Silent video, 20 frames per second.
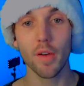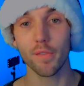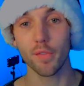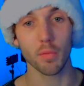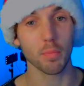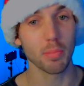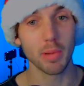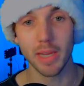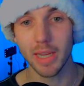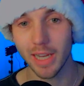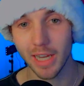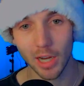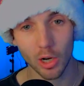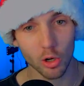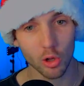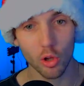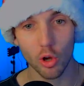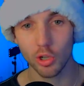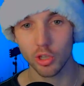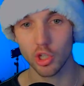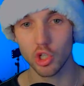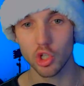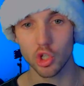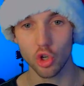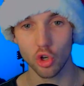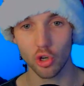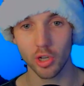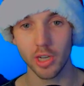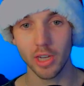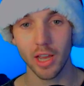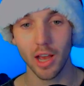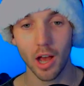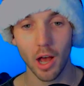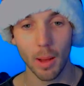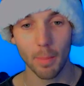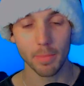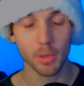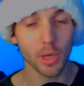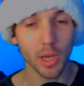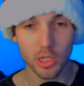for being here along this journey.
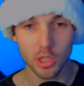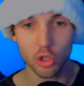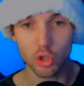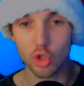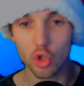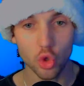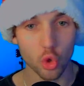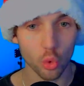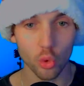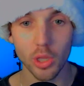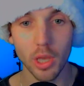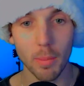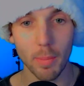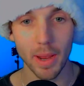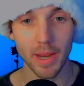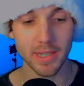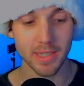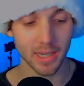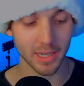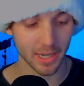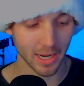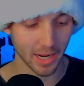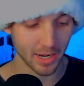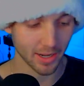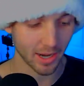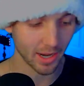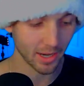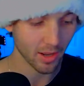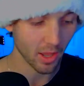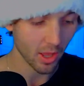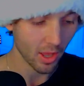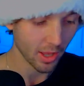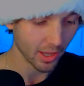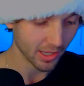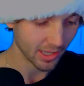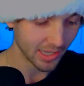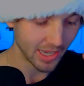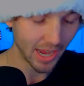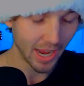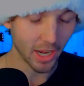Um, you guys are truly amazing, and I
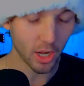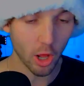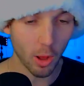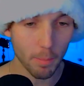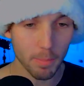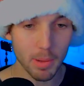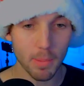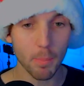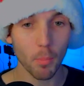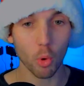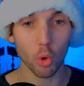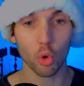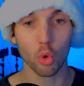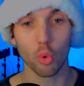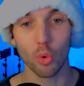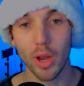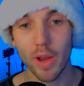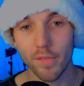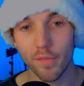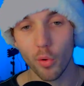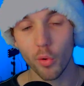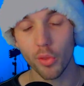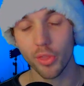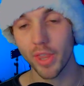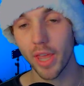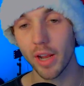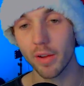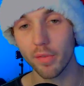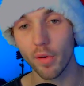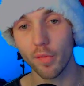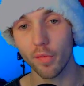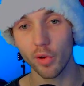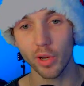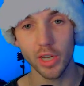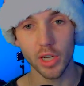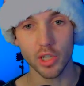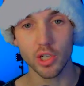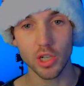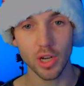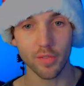cannot be more grateful and thankful for
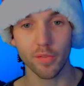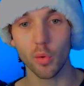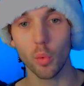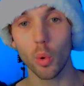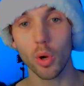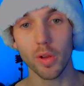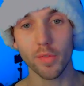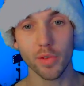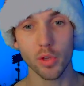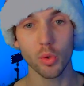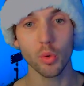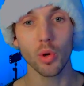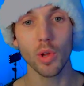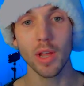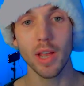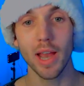each and every one of you.